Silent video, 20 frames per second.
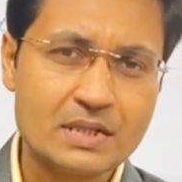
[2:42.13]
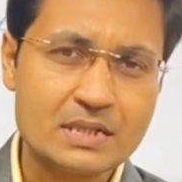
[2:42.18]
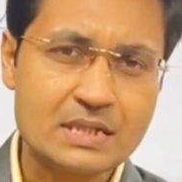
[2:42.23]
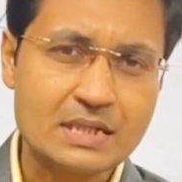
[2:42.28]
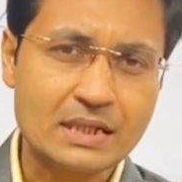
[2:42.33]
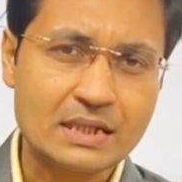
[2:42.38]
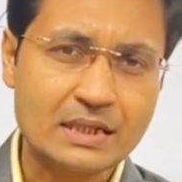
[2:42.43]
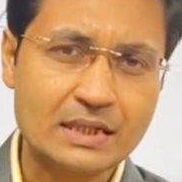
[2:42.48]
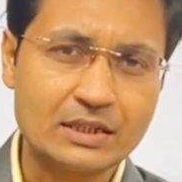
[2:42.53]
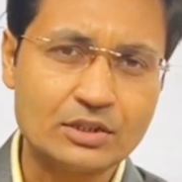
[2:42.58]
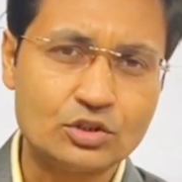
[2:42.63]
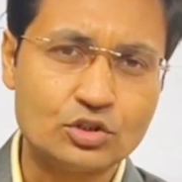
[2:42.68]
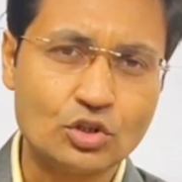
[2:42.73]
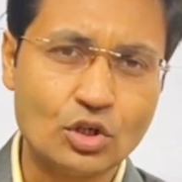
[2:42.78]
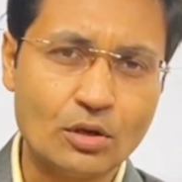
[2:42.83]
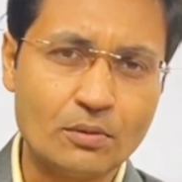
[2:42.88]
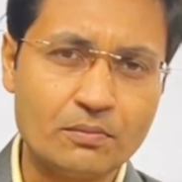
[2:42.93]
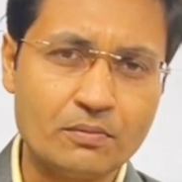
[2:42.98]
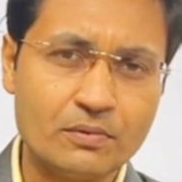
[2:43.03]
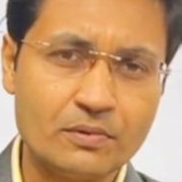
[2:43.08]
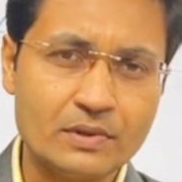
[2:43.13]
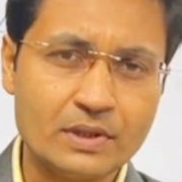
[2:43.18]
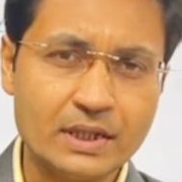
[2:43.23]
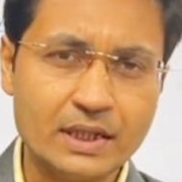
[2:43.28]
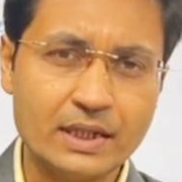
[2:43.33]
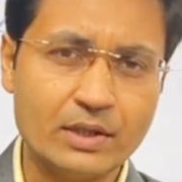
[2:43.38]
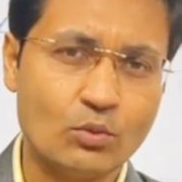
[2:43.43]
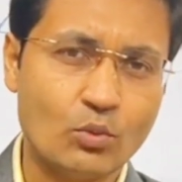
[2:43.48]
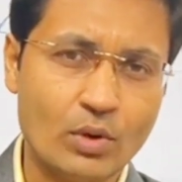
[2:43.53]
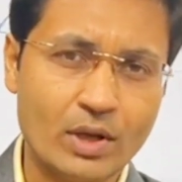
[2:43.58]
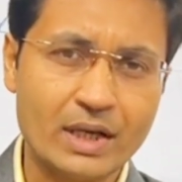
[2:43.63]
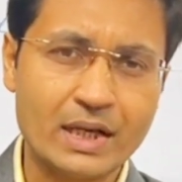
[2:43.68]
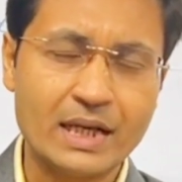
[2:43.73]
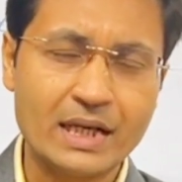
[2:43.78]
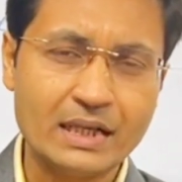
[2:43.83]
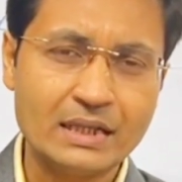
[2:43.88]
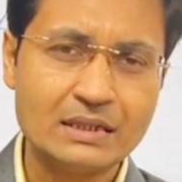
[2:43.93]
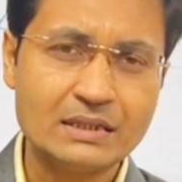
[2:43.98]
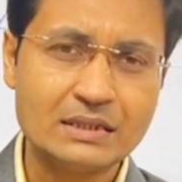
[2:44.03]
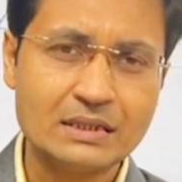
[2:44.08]
sector job in one
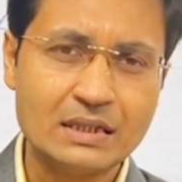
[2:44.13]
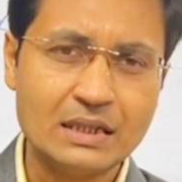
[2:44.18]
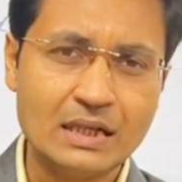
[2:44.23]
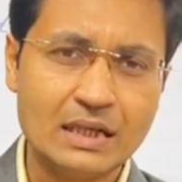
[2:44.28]
hand,